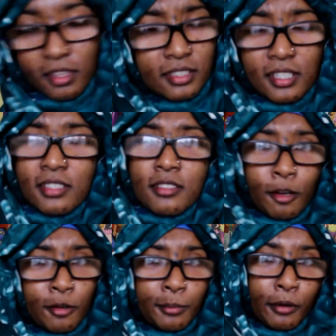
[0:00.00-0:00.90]
This is
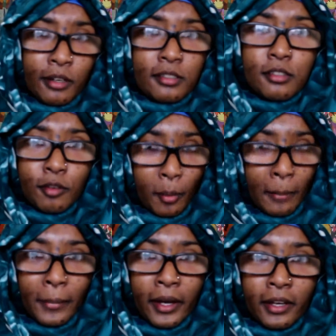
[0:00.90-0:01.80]
so important to
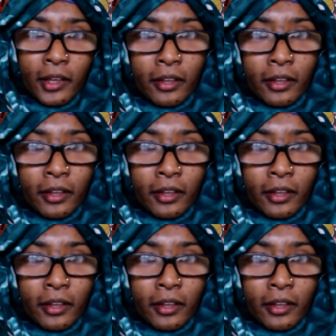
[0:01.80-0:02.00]
remember.